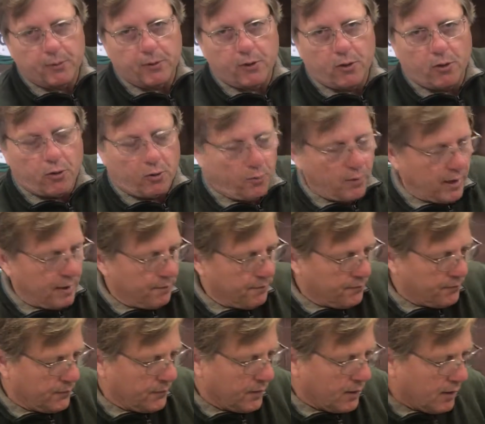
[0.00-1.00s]
would go away.
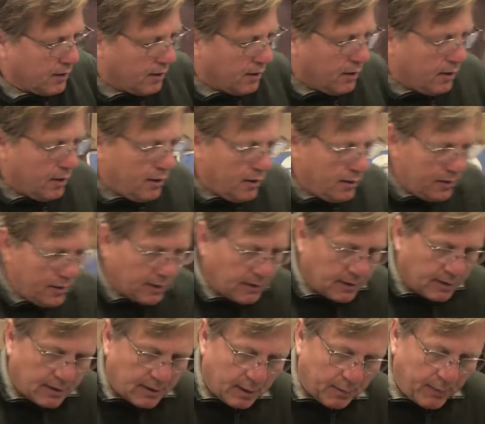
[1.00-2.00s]
This
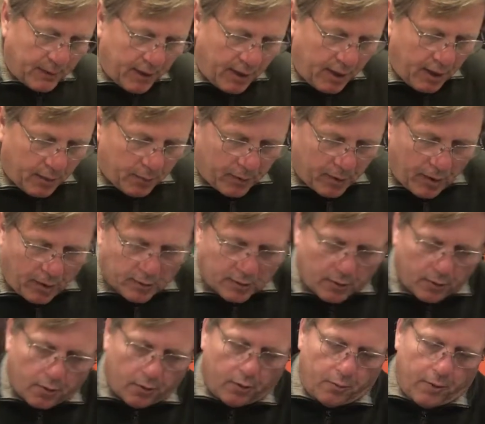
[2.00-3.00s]
assembly here would
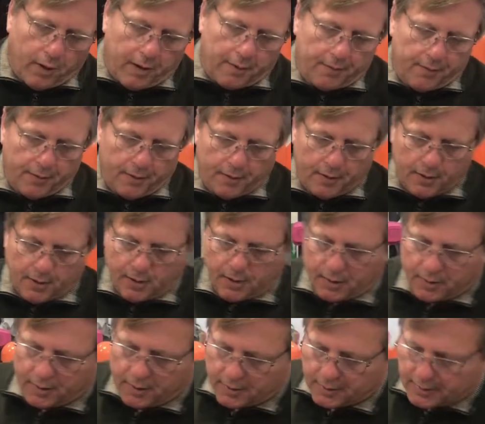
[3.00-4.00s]
also go away.
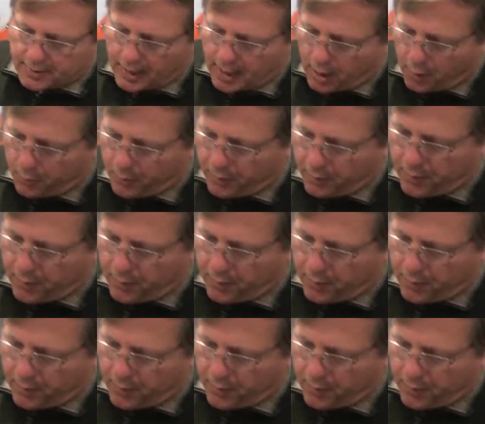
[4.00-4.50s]
This is how we